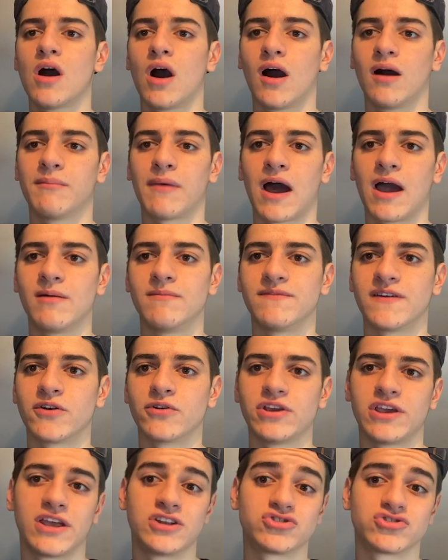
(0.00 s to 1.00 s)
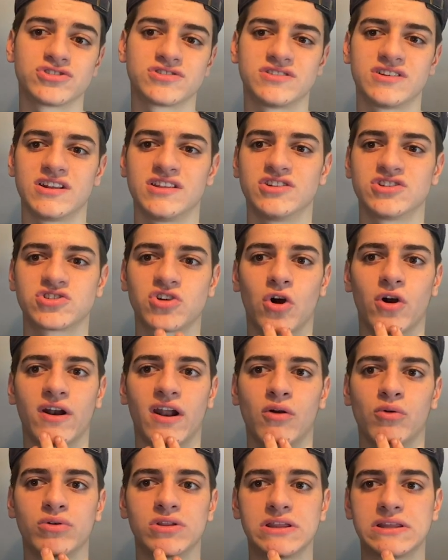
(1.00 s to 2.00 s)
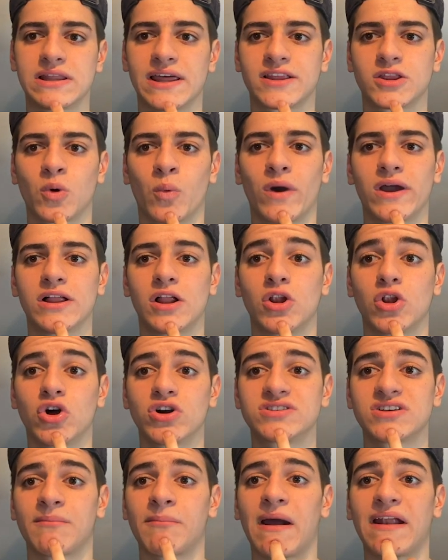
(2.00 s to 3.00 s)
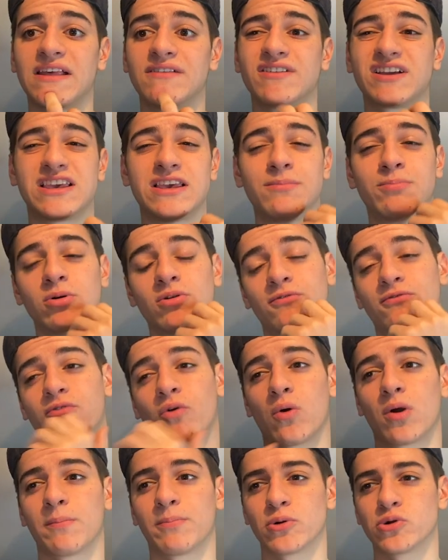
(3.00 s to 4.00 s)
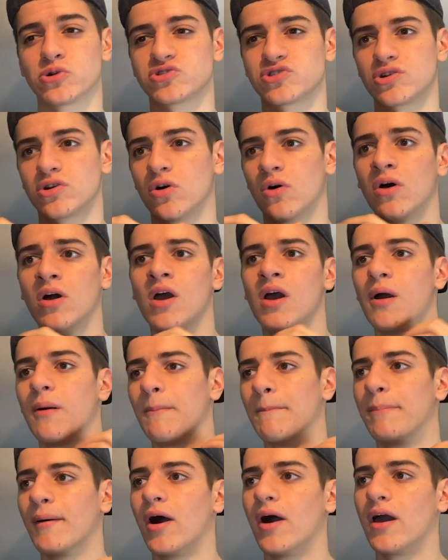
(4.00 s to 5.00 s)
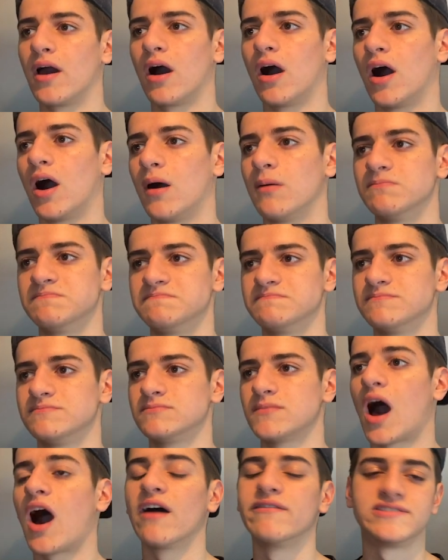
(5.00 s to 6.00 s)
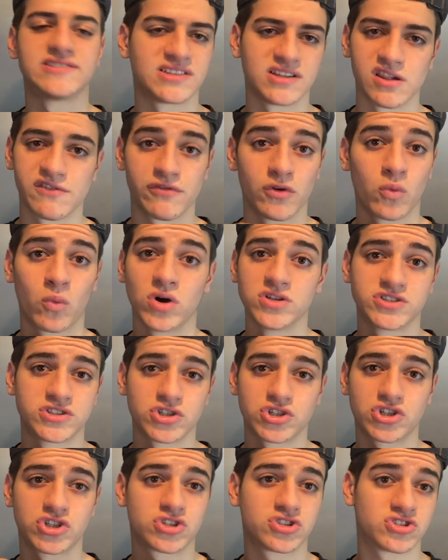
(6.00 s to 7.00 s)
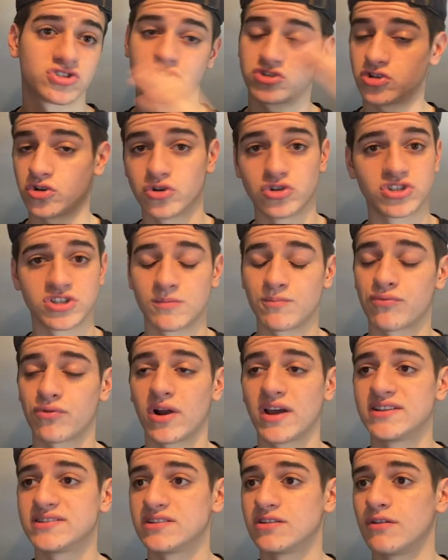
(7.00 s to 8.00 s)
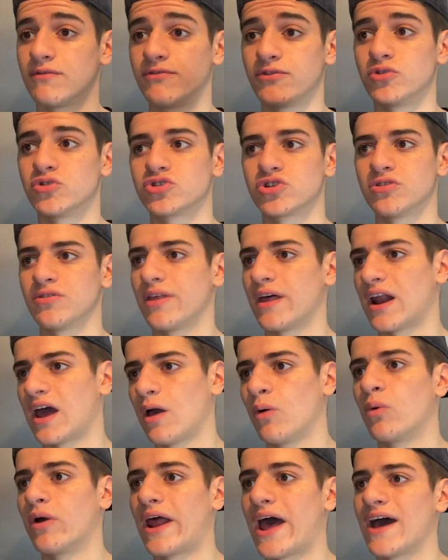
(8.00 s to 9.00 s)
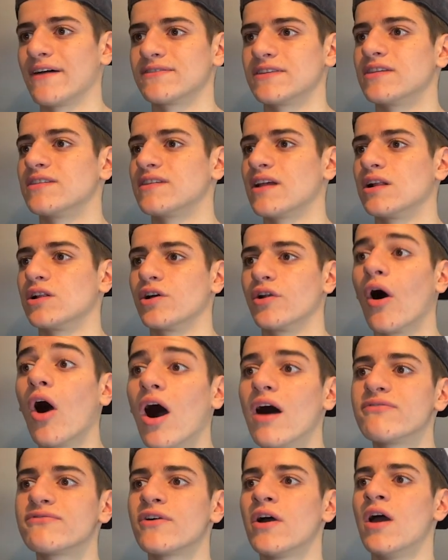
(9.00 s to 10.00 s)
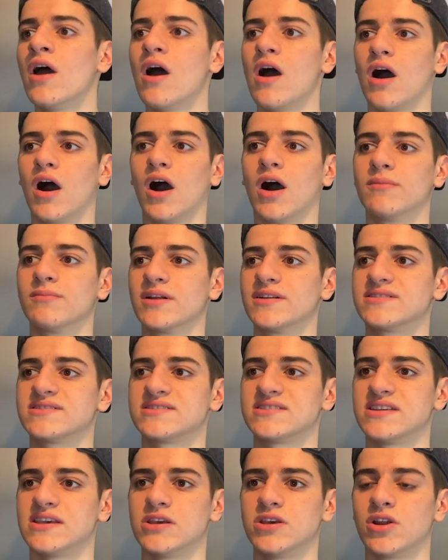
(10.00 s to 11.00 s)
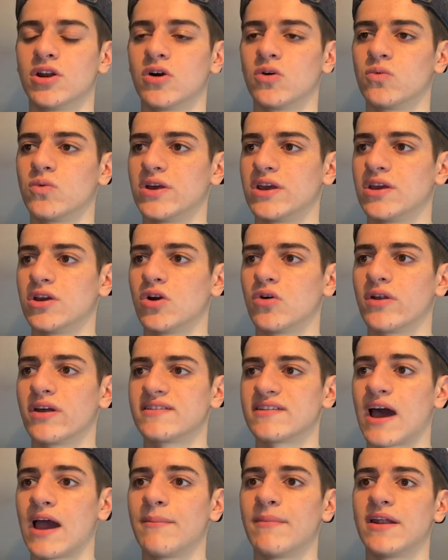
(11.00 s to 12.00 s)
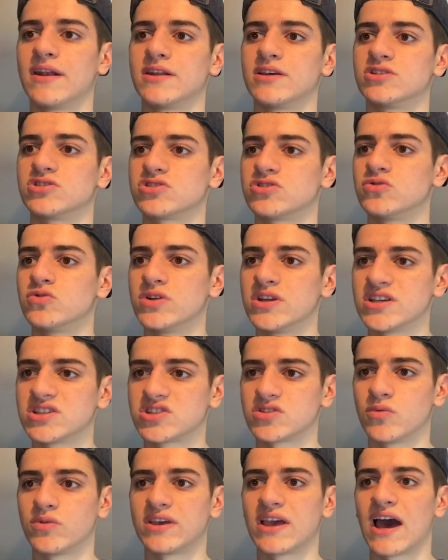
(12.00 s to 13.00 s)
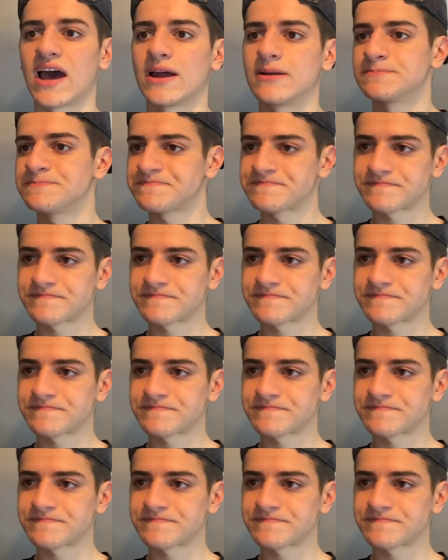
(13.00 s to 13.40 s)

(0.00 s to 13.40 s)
I am very interested in this card and I really like the way it looks. I might even keep it for a personal, but obviously if it was to surge in price in the future, then I would have to sell it off. Let's see, you know, we can go to time ending soonest. So we got